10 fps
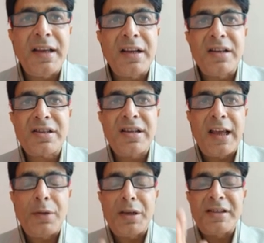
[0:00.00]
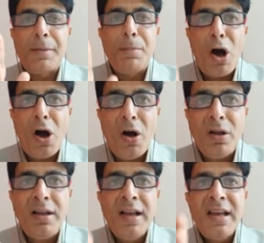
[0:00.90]
English language. The
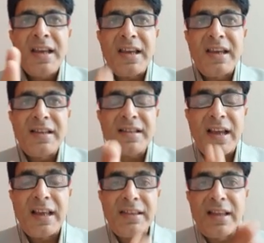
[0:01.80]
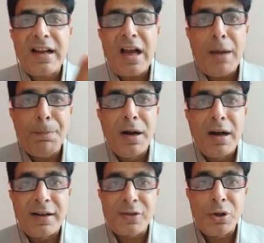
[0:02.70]
ball is in the
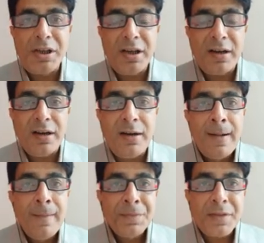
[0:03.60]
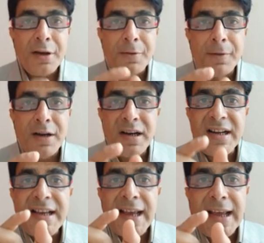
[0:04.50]
cupboard. So here the
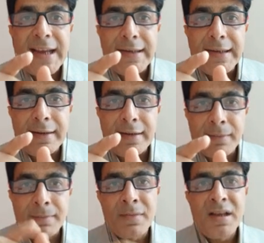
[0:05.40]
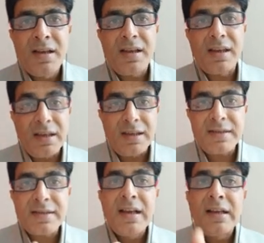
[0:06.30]
word in
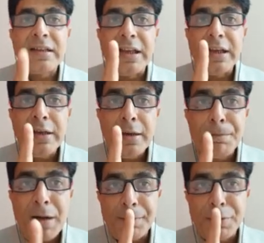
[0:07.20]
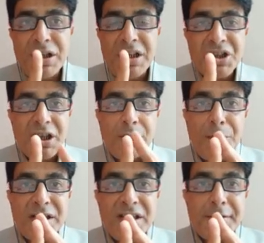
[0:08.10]
is the preposition
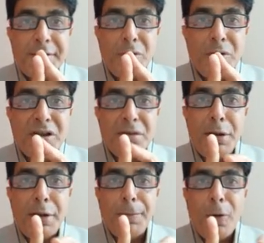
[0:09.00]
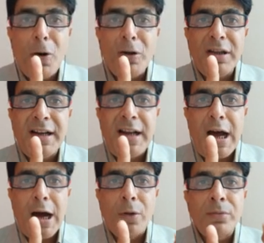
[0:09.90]
which is used before the
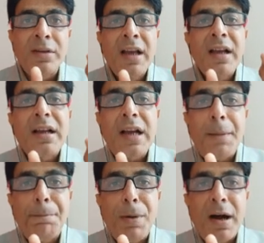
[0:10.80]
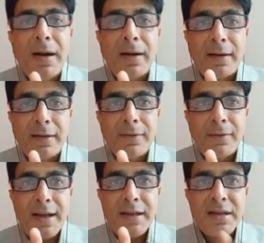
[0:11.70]
noun cupboard,
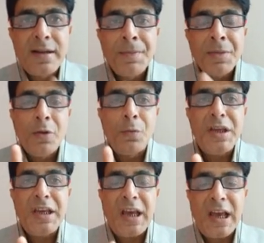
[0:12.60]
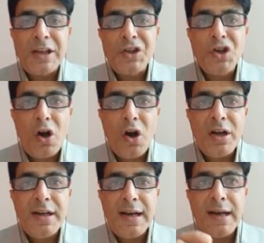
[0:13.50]
right? We
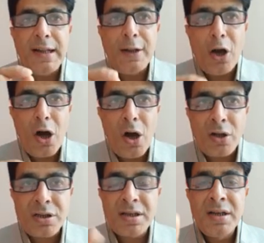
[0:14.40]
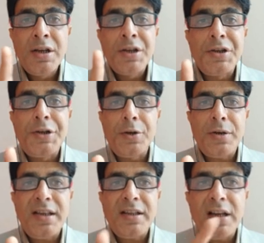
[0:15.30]
enjoyed a lot
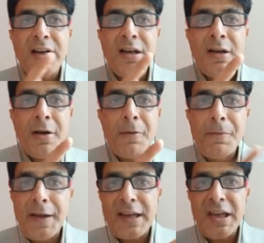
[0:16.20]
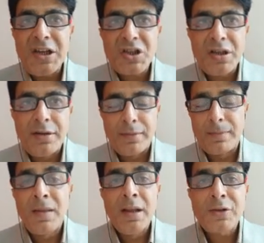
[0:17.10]
during the vacation.
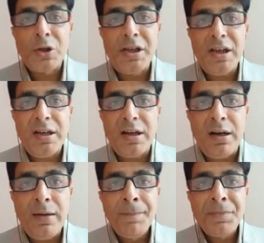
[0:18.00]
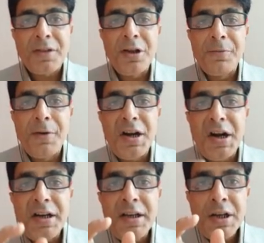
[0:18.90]
So here the
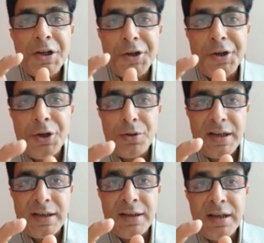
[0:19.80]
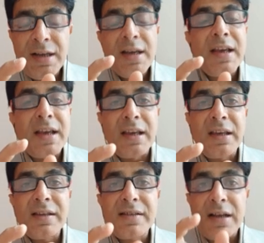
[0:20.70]
word during
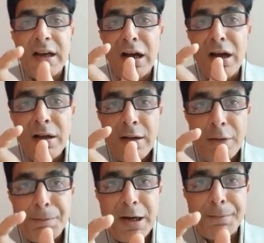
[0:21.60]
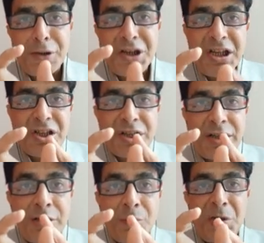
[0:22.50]
is a
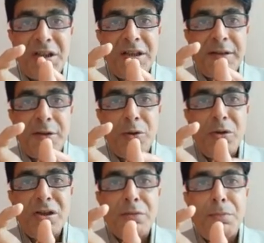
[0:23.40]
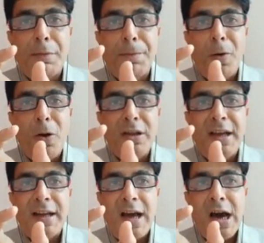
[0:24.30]
preposition which is used before
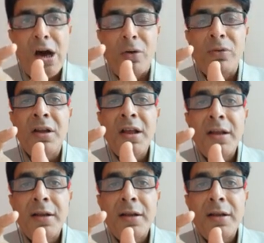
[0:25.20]
the noun